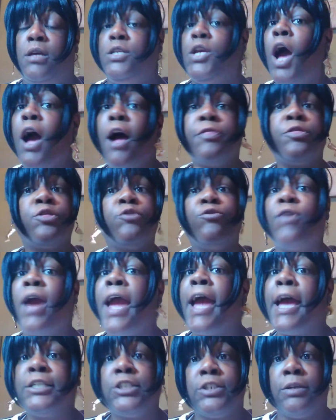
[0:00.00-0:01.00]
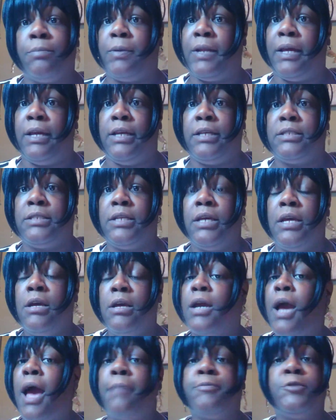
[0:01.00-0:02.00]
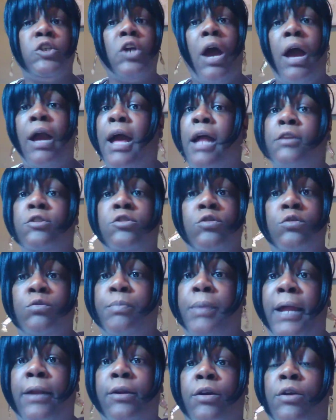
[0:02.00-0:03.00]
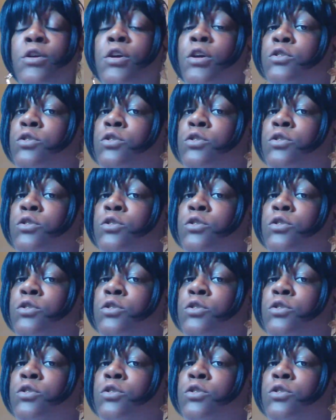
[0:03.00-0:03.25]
Y'all thrash a place. Cops, y'all got to do better.